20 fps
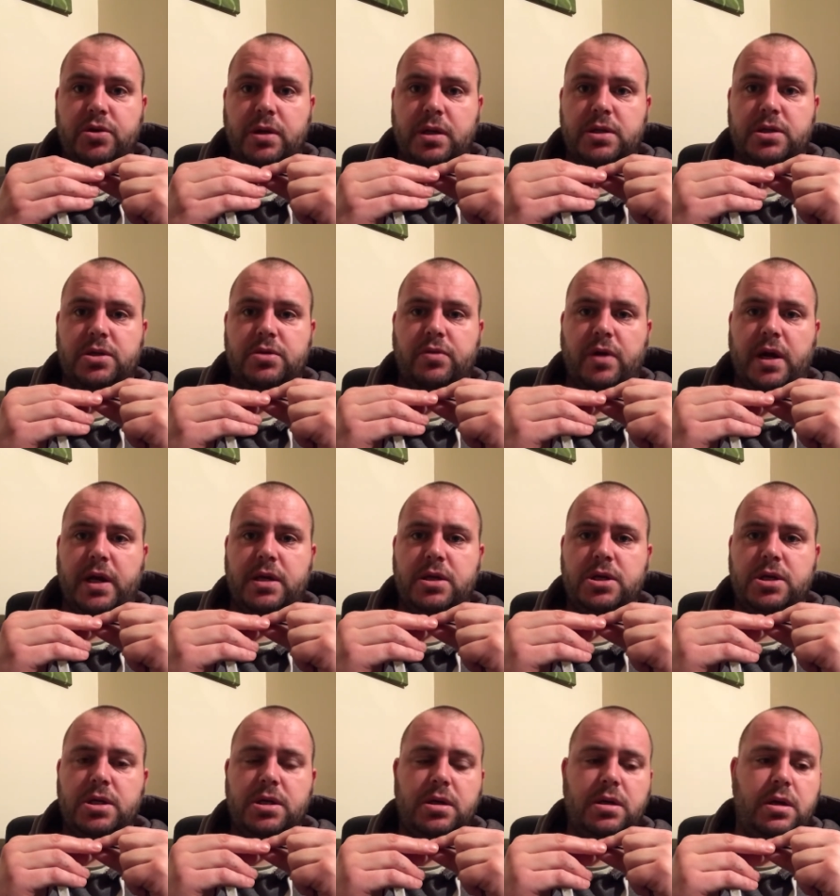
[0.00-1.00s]
stretch,
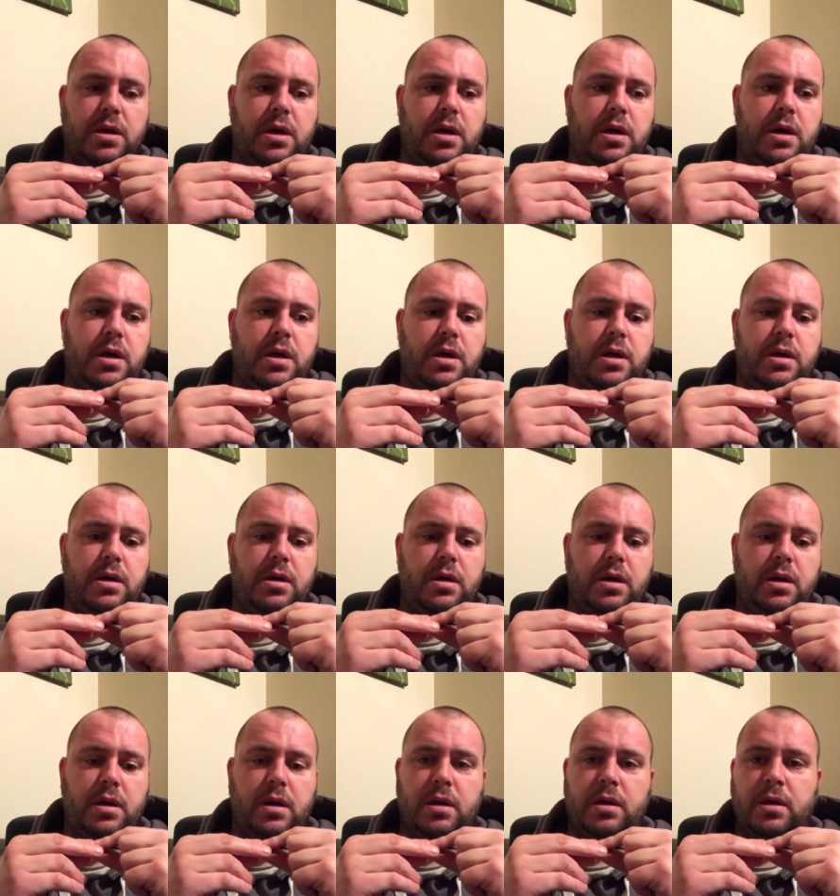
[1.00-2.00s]
and
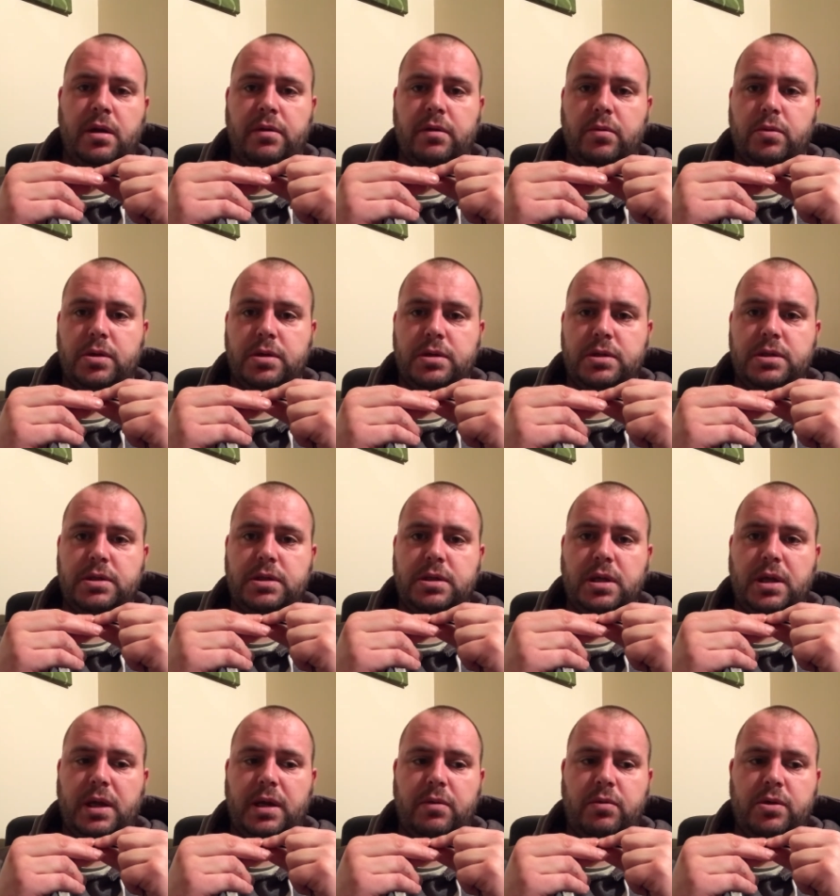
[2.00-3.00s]
other ones,
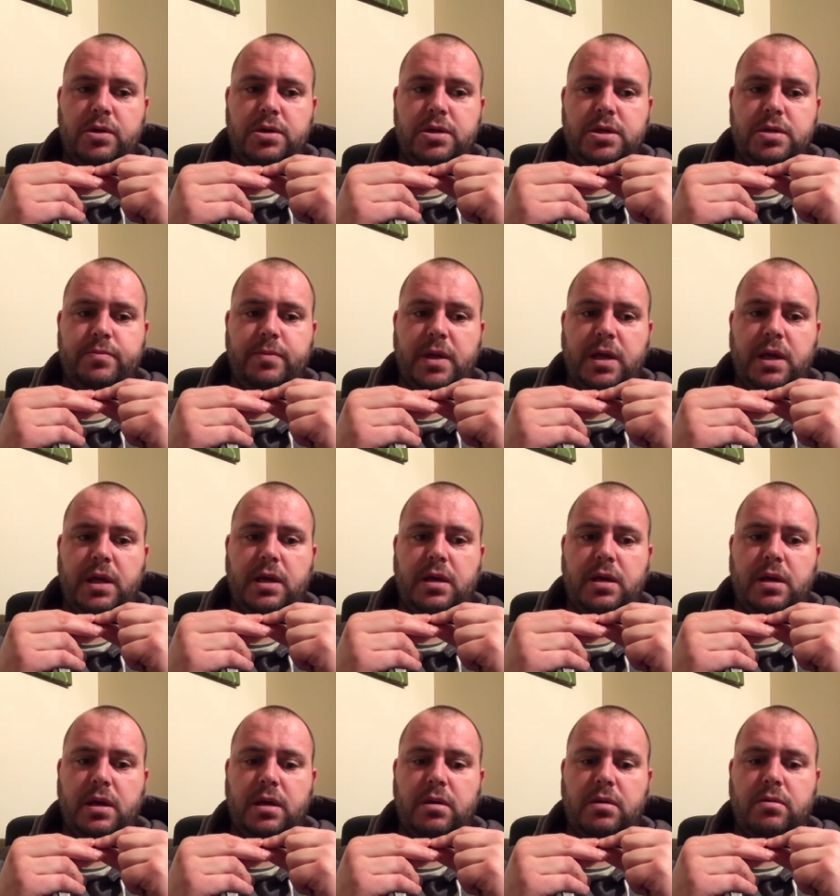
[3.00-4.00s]
it would just be
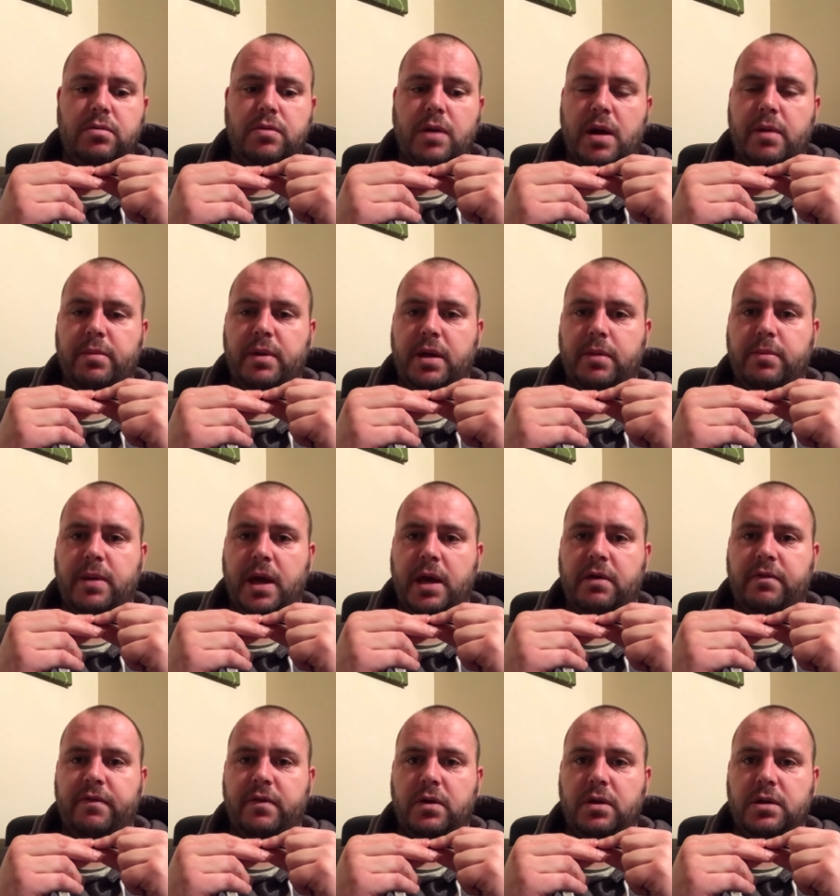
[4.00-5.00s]
incredibly
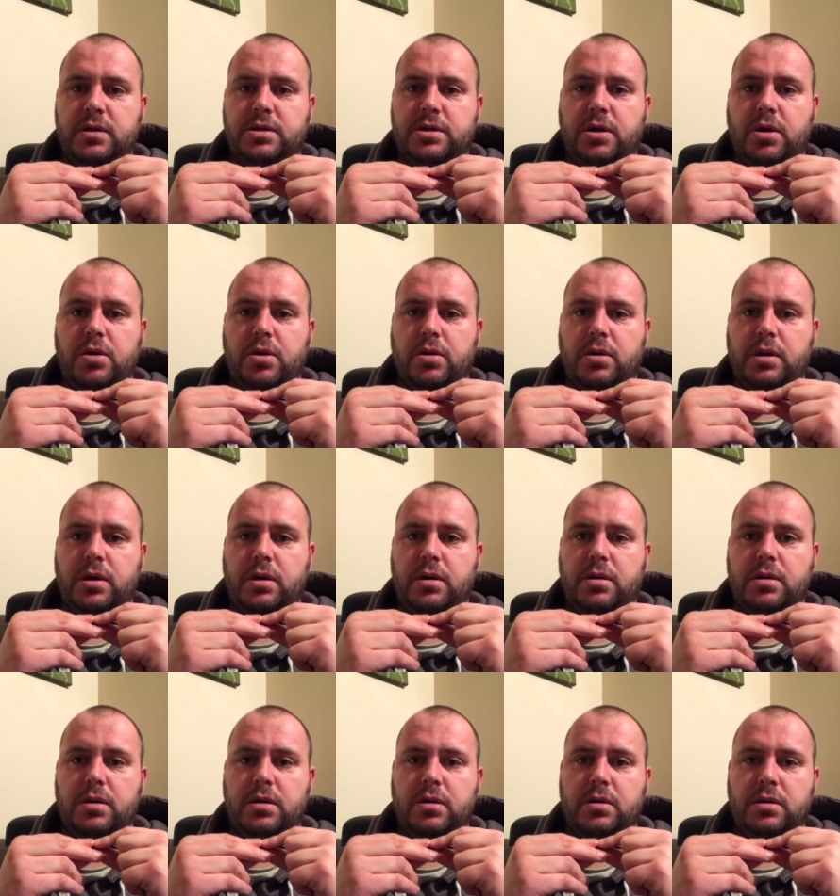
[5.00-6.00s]
painful. I just
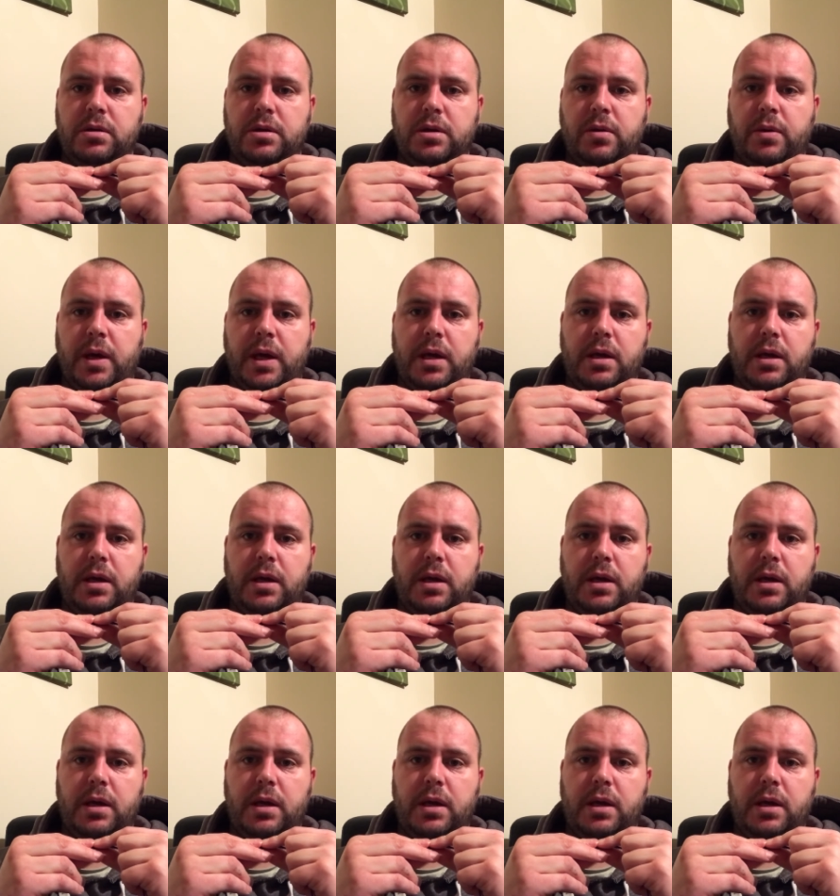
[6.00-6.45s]
couldn't do it.